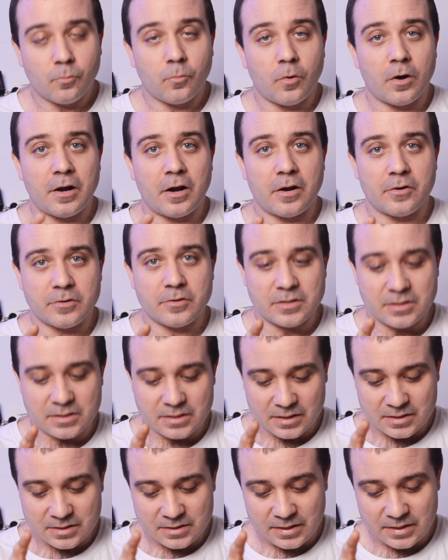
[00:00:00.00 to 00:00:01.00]

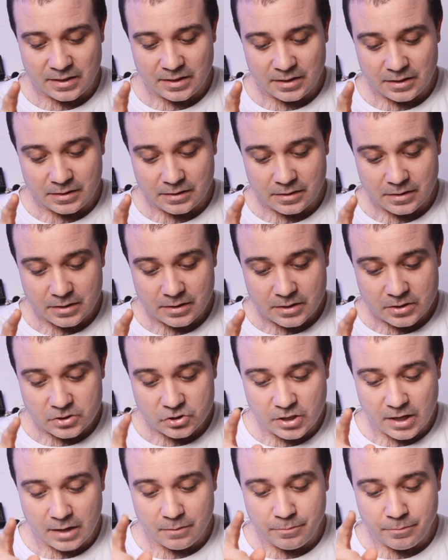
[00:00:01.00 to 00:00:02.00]
116
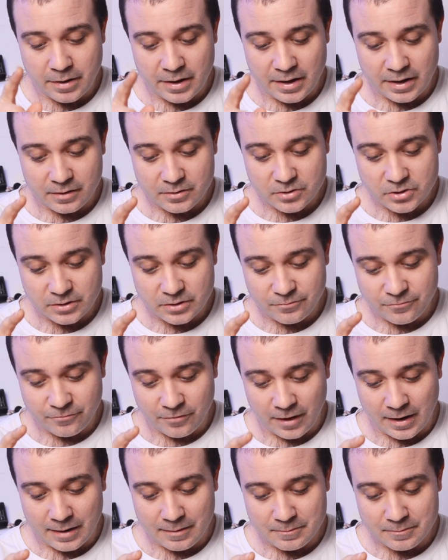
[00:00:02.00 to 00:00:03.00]
JPEG
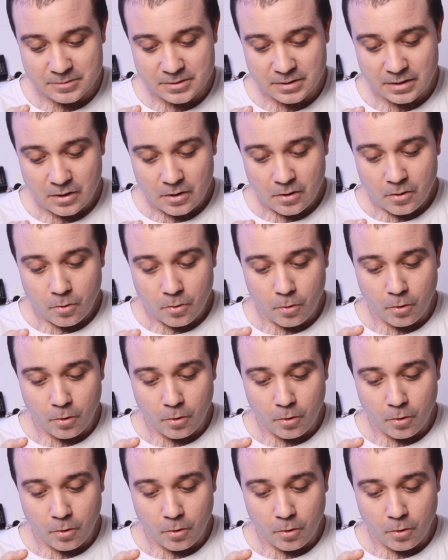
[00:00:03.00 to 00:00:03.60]
frames